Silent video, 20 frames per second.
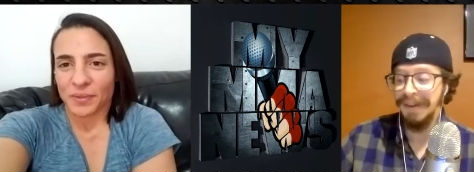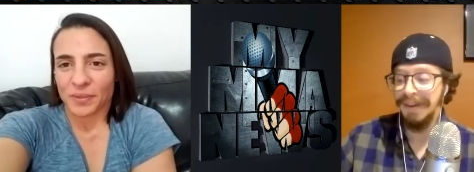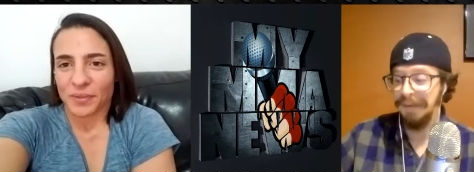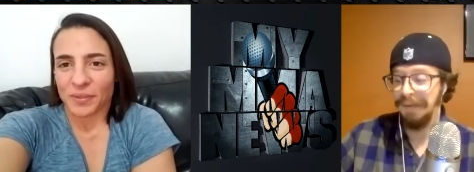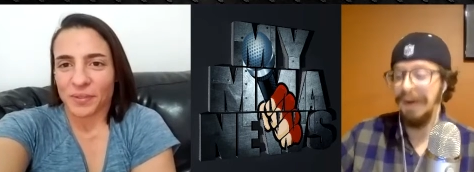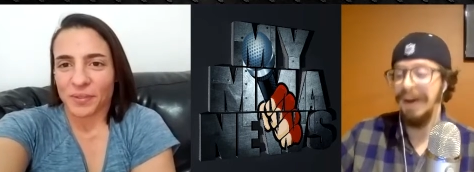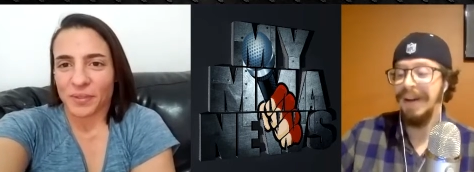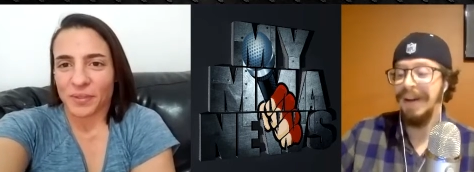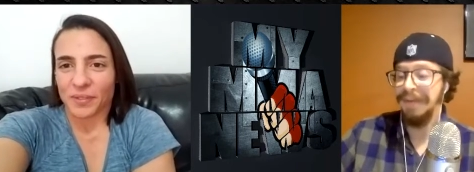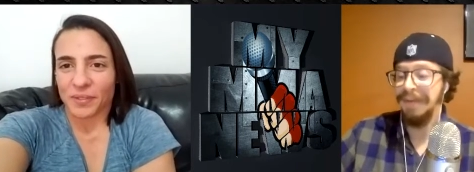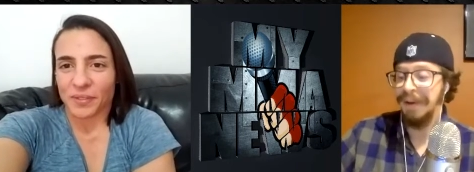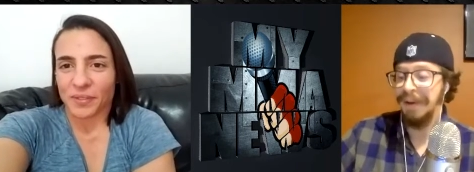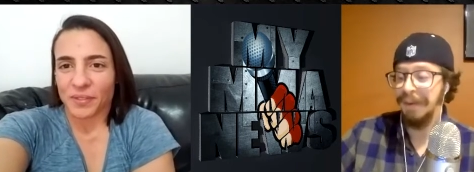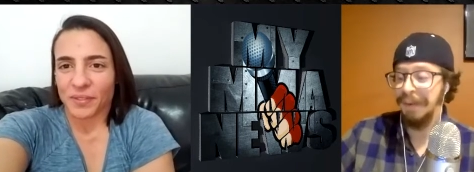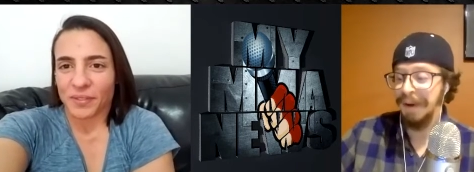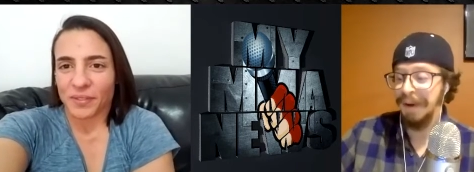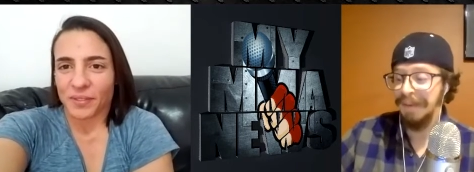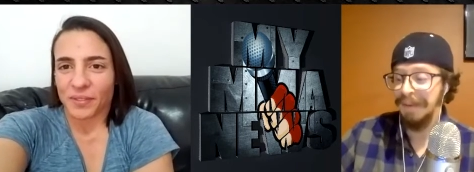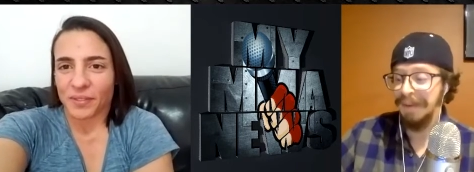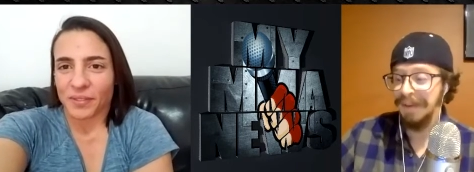Speaker 1: greatest featherweight of
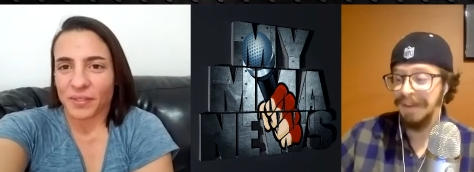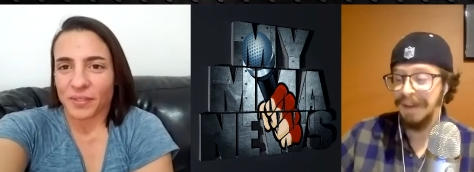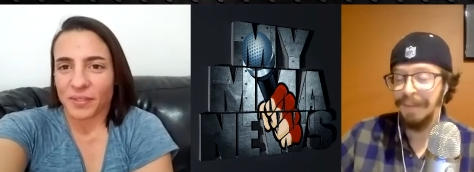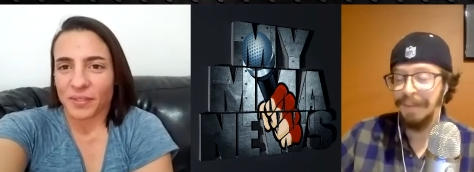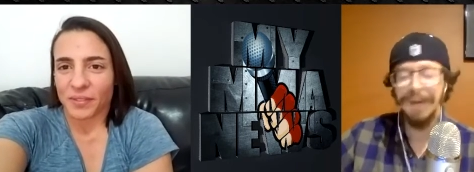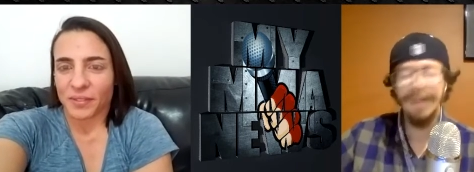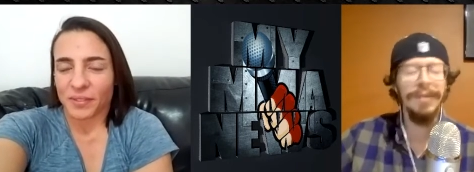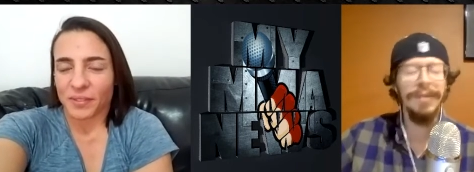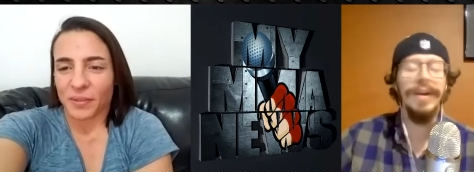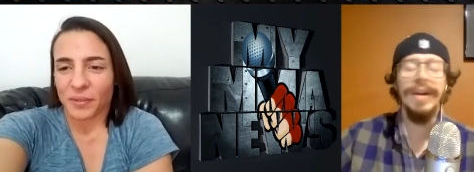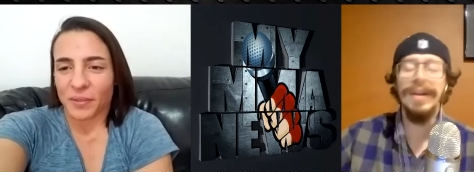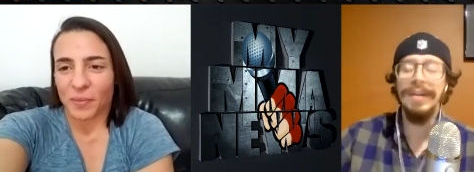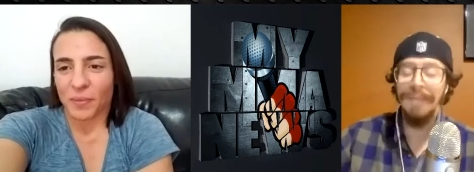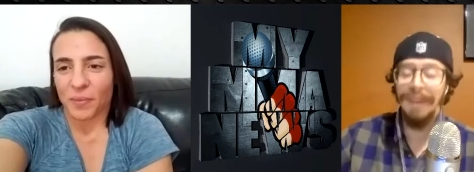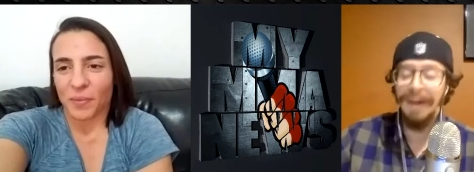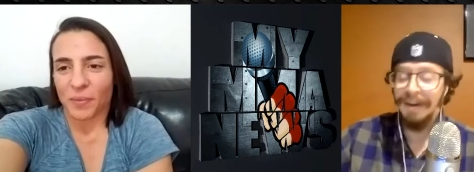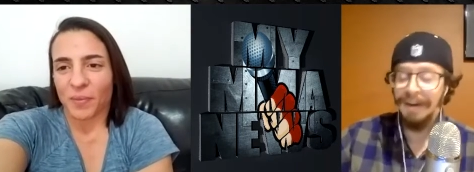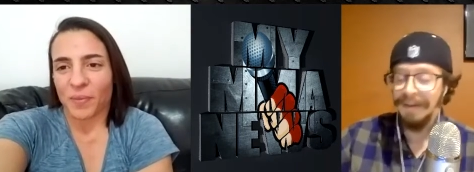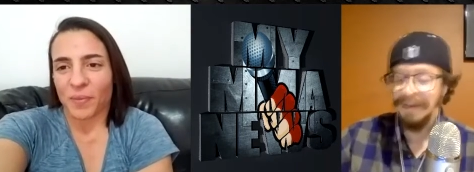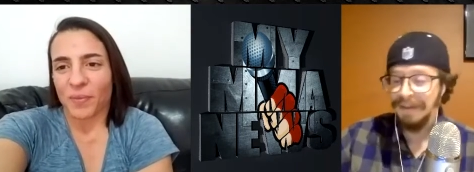all time, one of the greatest
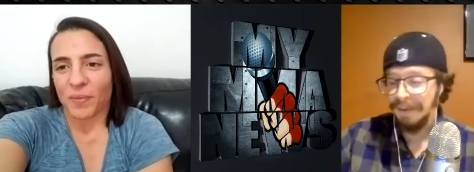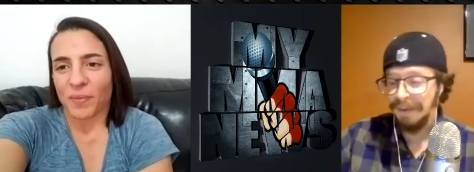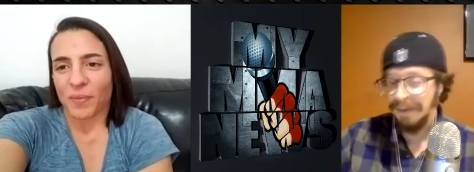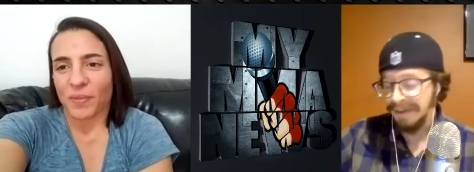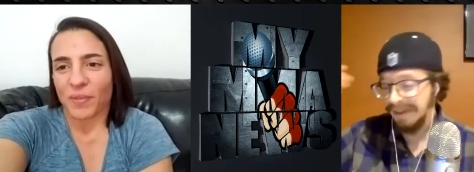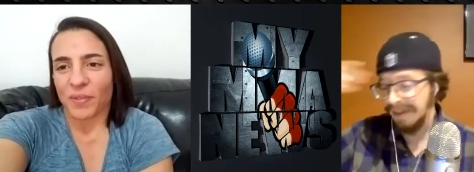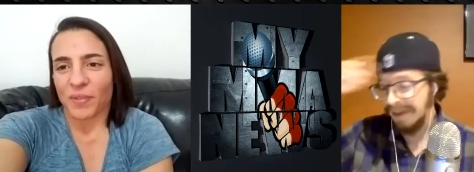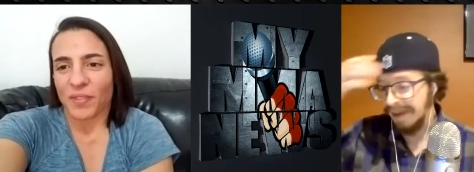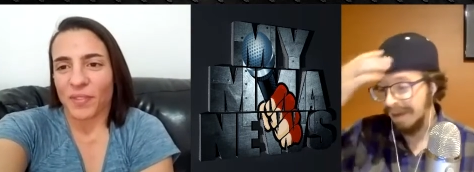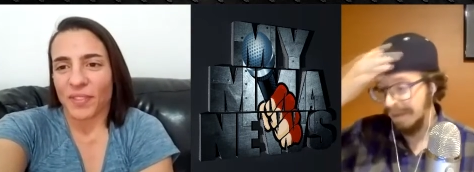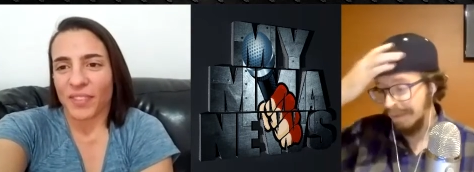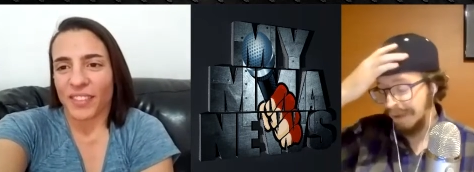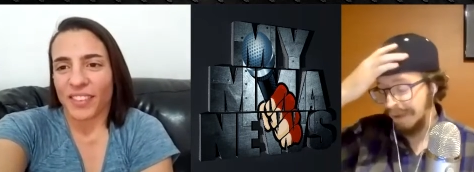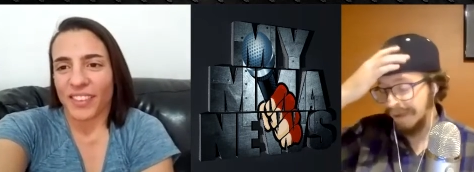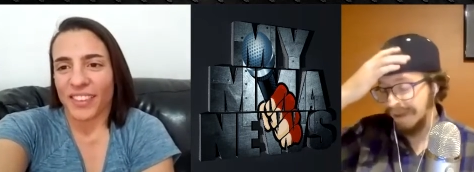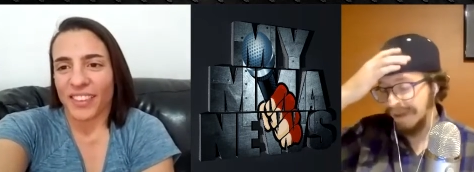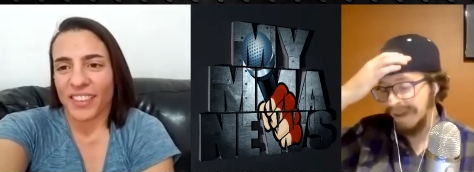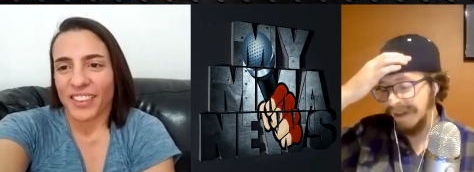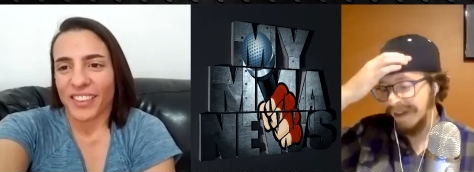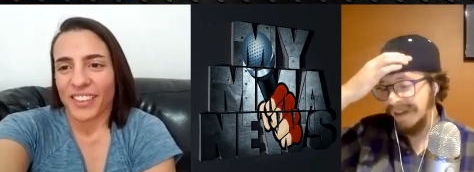fighters of all time. Period.